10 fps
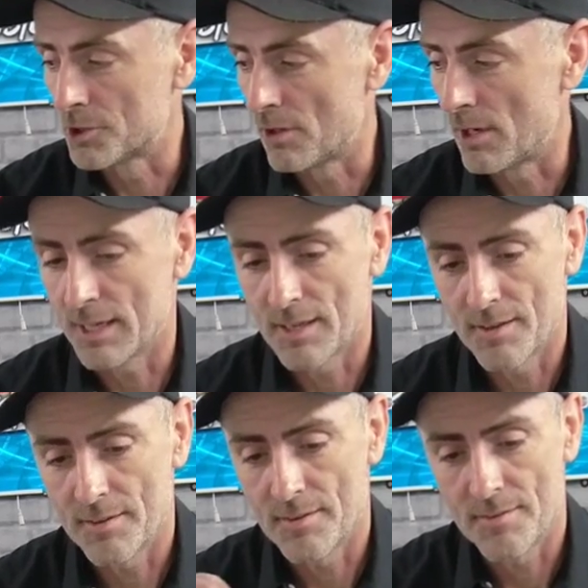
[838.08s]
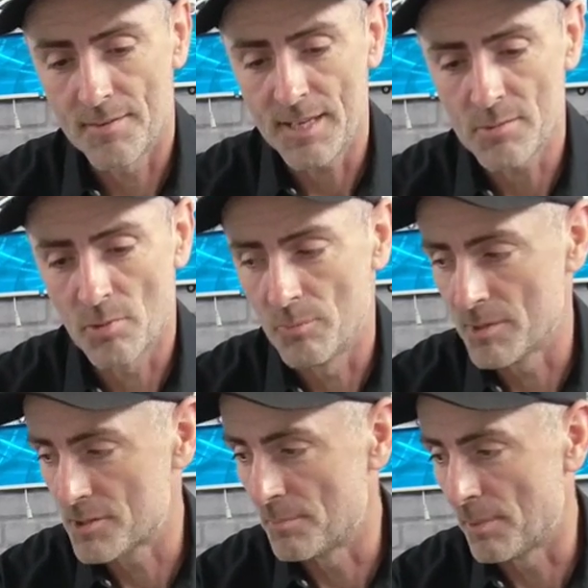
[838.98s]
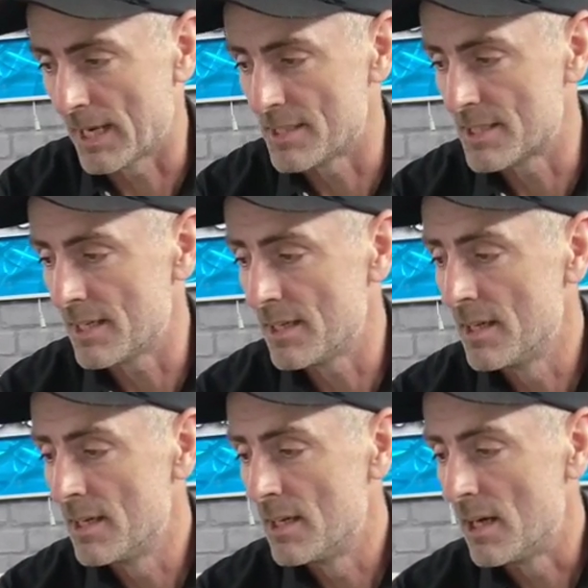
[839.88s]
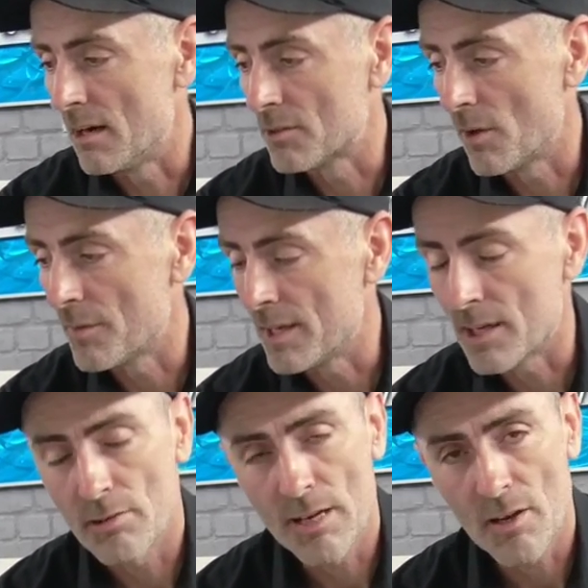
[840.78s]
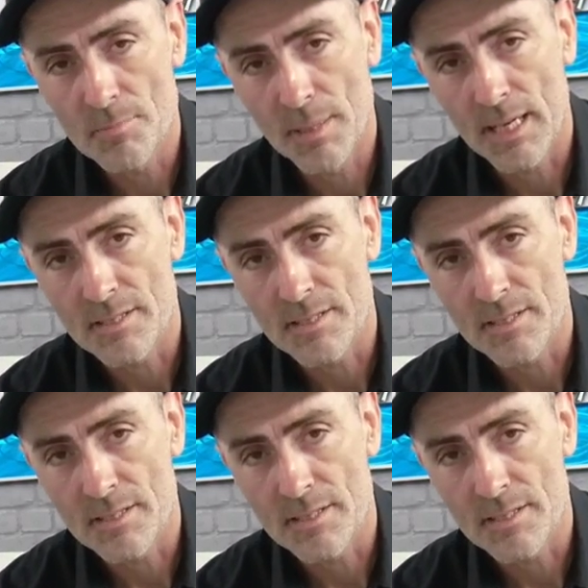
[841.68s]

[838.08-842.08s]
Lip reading: try this one with some painting. I've got the Krios